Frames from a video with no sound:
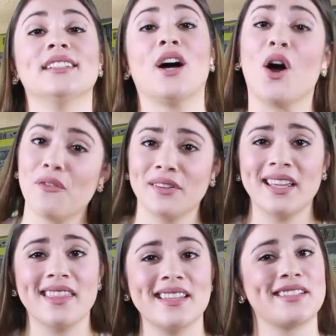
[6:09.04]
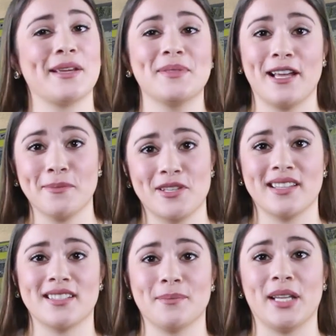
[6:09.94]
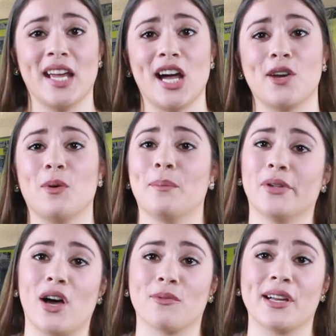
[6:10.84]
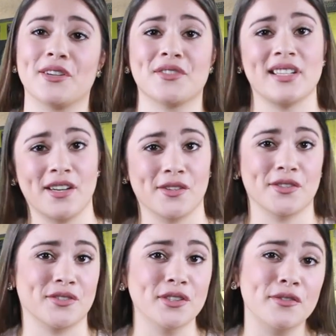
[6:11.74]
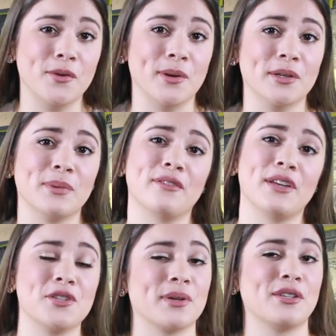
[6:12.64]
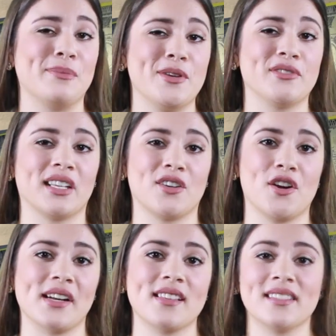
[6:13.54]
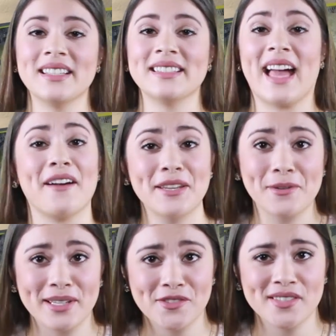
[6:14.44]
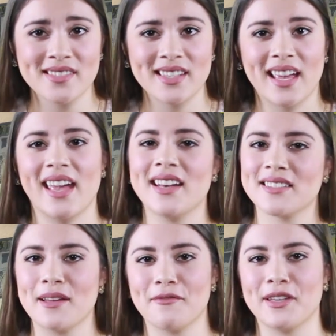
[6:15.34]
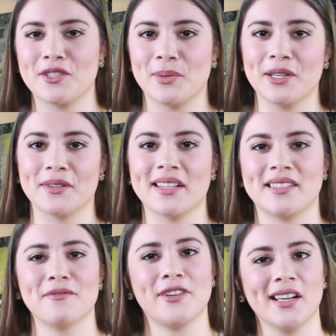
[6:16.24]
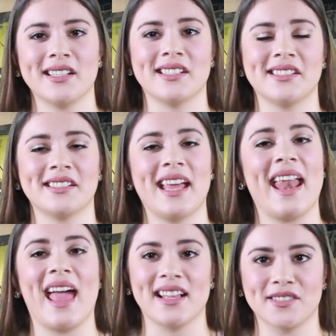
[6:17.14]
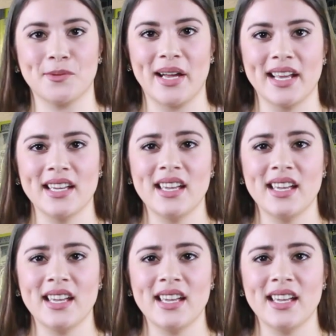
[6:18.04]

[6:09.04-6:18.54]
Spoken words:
Hopefully these tips help shed some light on what blog writers and editors look for when featuring new music and artists. Have any questions? Hit us up via Twitter at SymphonicDist and ask away.